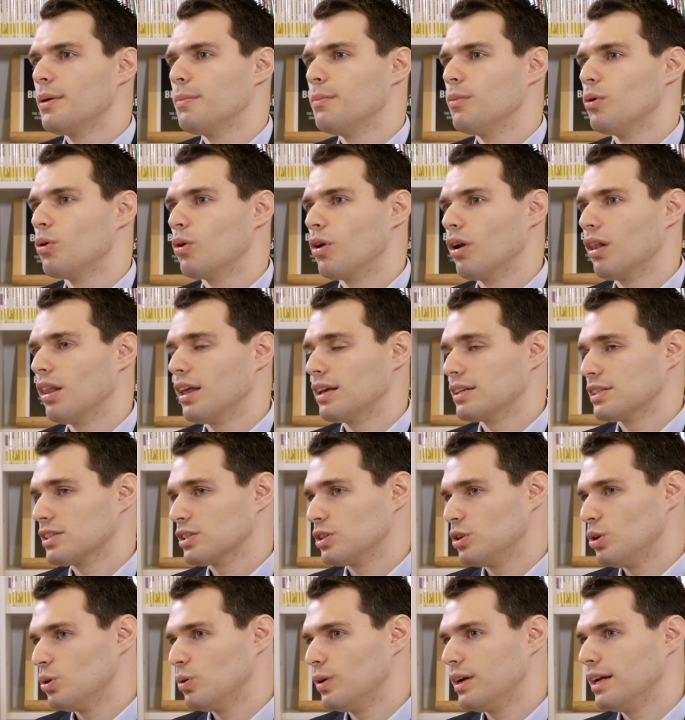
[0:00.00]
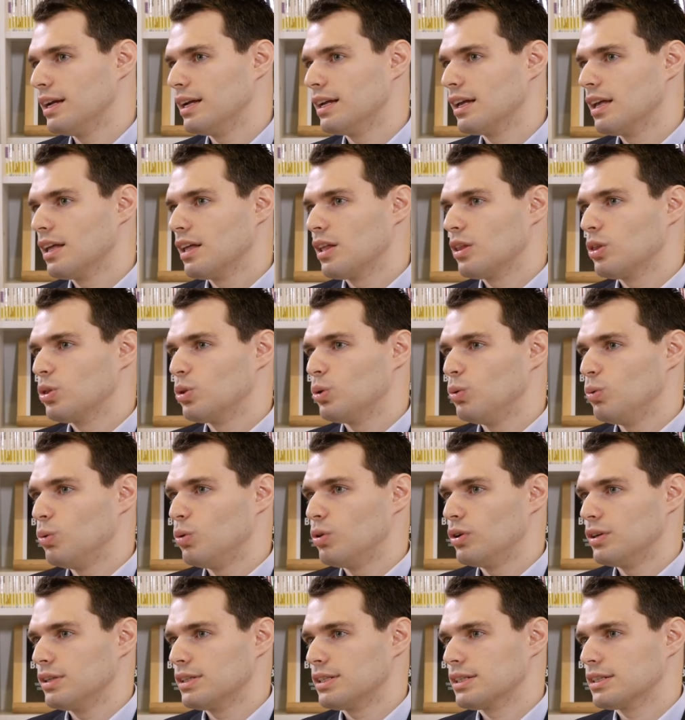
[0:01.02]
more or less going
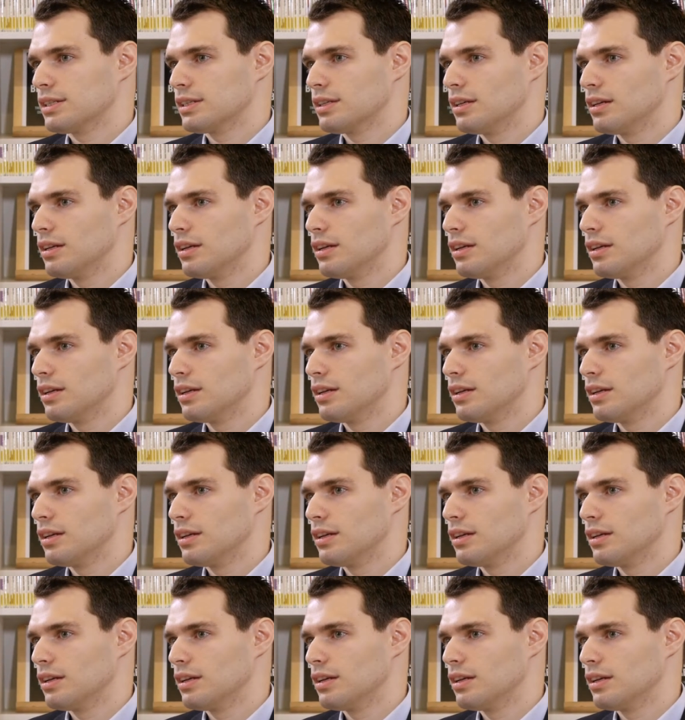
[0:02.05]
towards